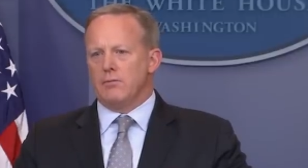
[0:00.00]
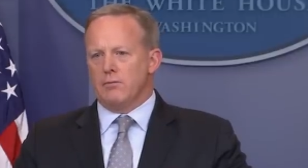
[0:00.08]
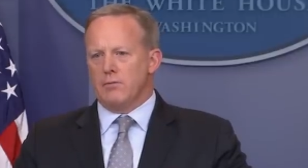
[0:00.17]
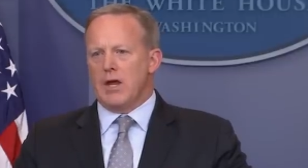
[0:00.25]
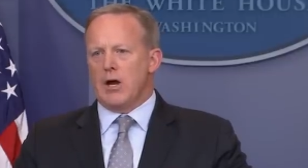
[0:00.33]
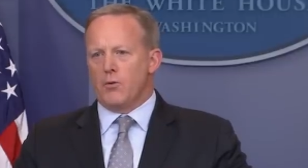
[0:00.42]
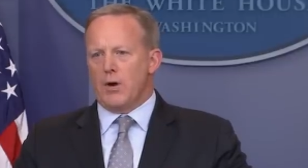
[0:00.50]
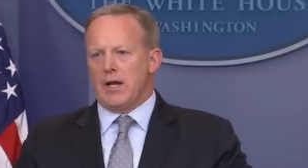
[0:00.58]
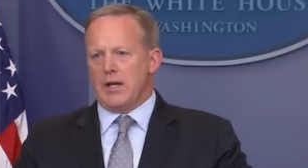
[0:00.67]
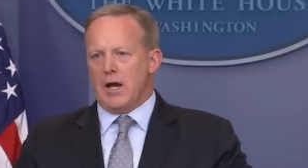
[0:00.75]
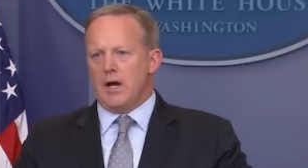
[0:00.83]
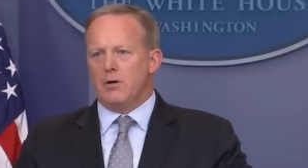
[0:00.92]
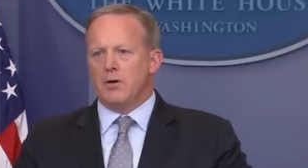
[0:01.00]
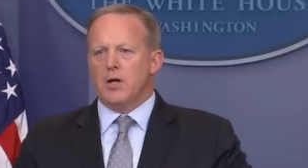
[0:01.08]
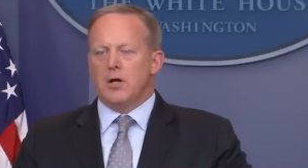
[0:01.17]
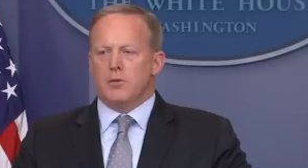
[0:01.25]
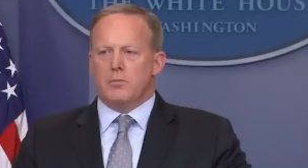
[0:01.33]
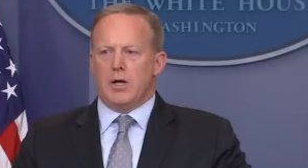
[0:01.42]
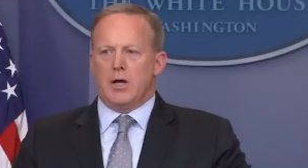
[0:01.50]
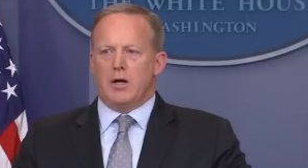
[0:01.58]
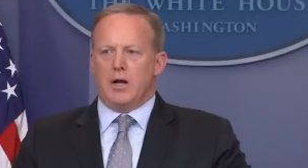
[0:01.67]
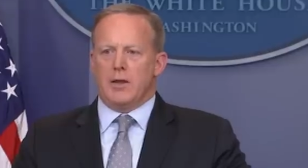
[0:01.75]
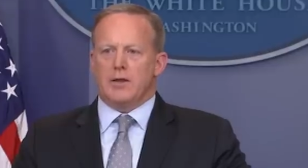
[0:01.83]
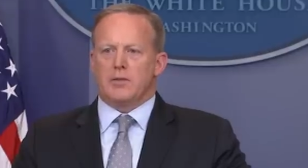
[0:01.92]
there right now. But
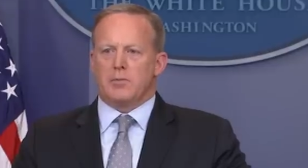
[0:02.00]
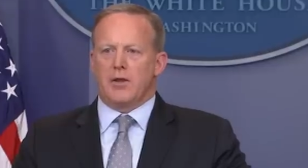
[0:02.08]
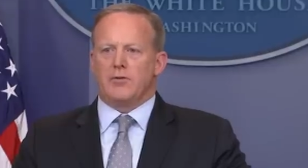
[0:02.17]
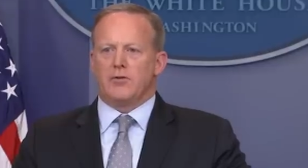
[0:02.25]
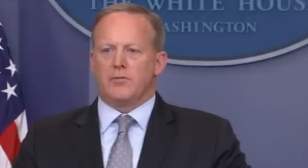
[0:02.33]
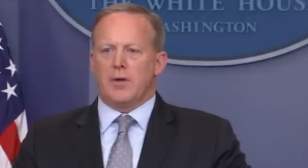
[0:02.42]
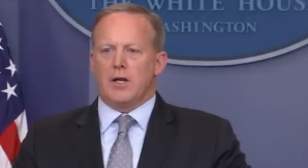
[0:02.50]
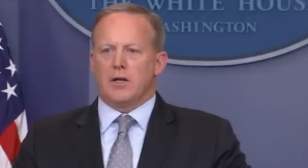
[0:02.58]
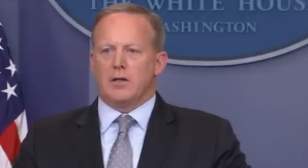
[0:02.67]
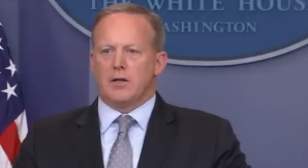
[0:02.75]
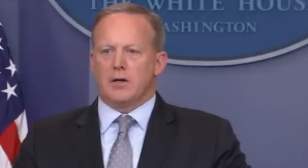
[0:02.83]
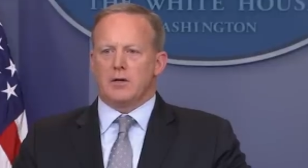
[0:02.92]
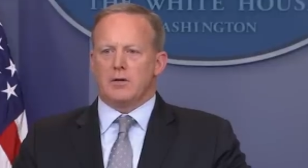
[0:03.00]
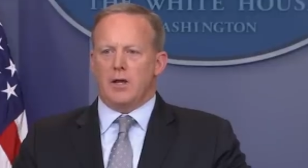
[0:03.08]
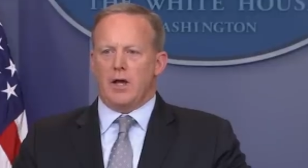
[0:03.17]
I think the president's made it clear,